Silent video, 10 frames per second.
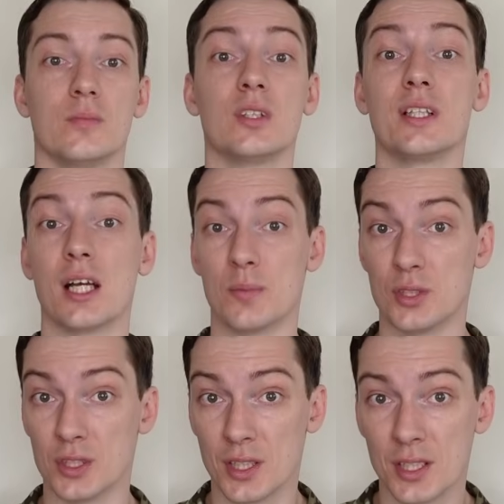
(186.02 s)
The
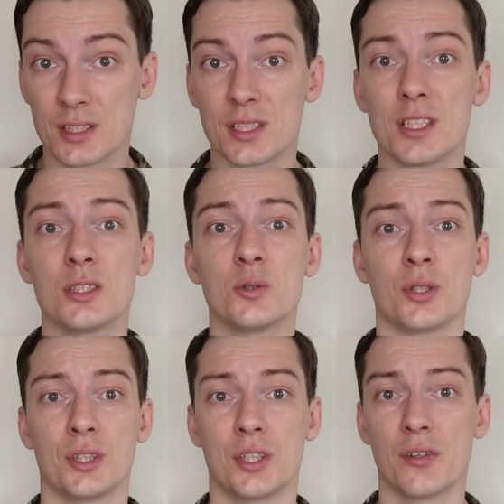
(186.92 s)
MCS is
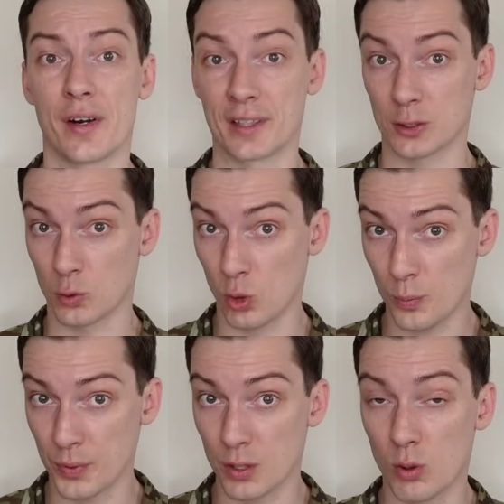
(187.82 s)
not a direct
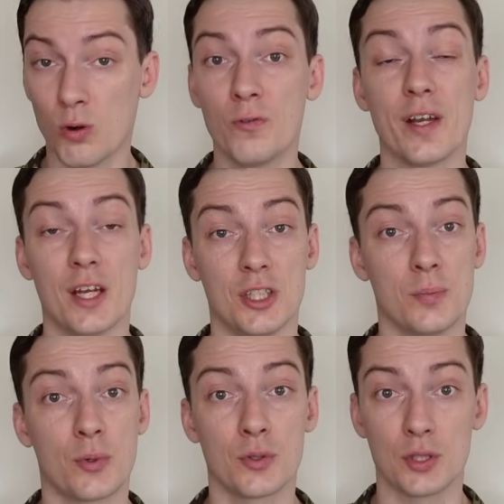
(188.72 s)
copy of any
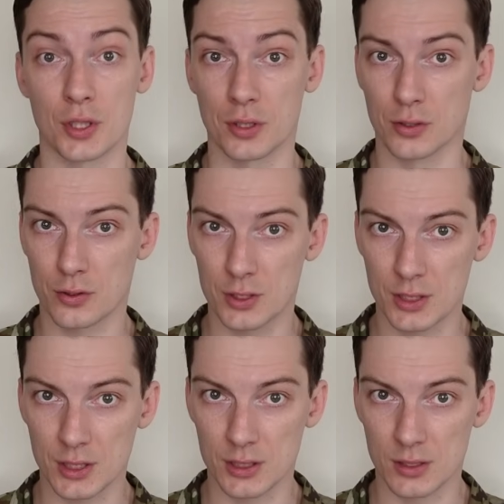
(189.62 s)
particular
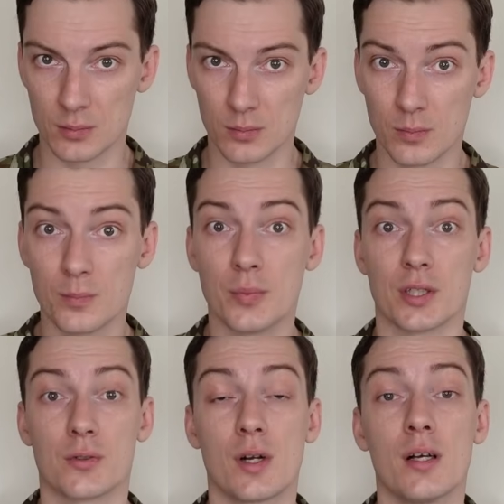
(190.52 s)
system,
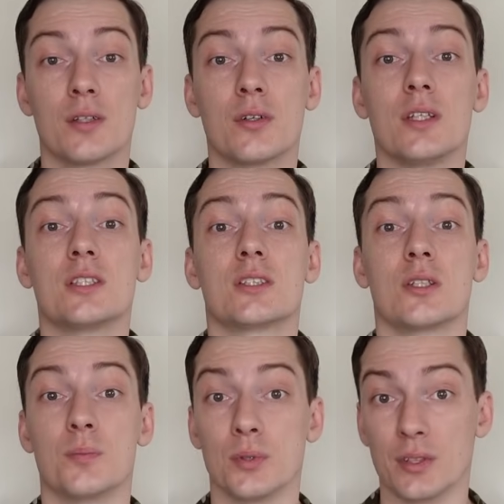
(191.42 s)
but rather is a
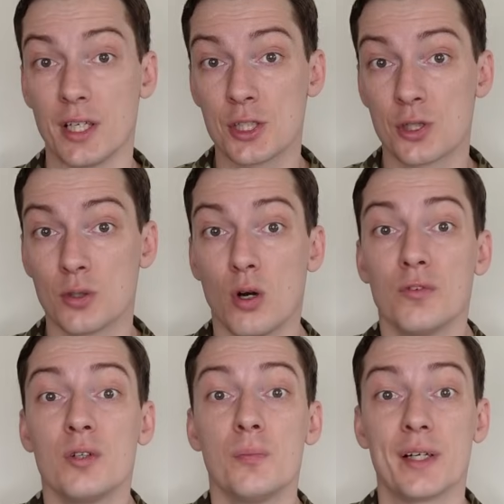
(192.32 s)
compilation of
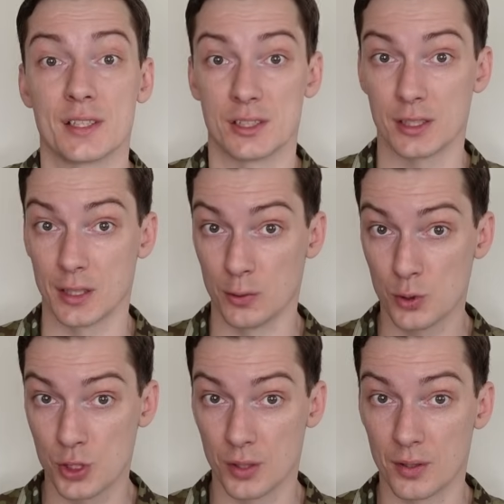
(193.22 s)
the best
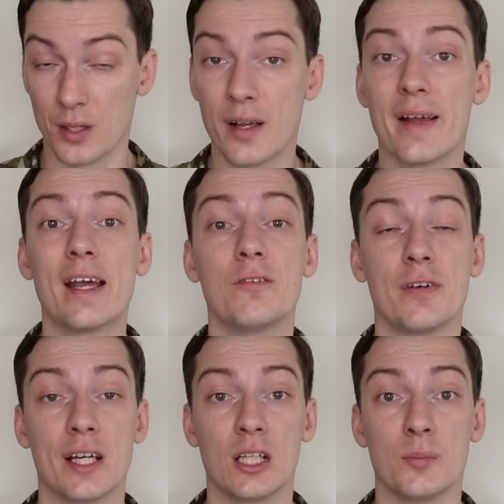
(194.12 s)
solutions
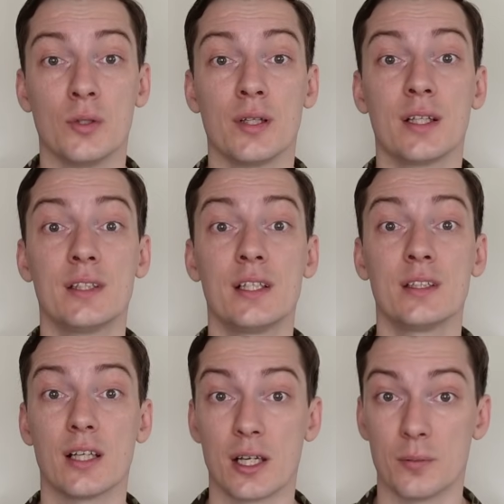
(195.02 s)
available at
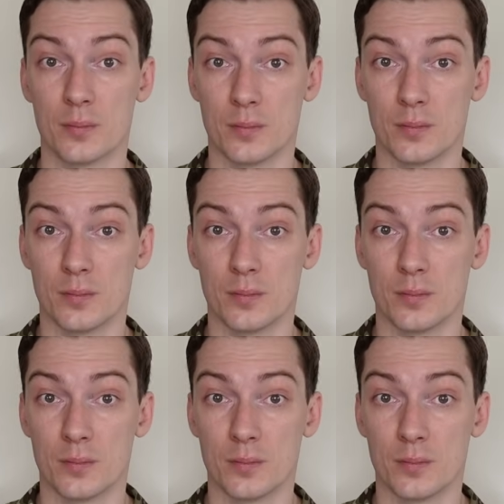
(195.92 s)
that time,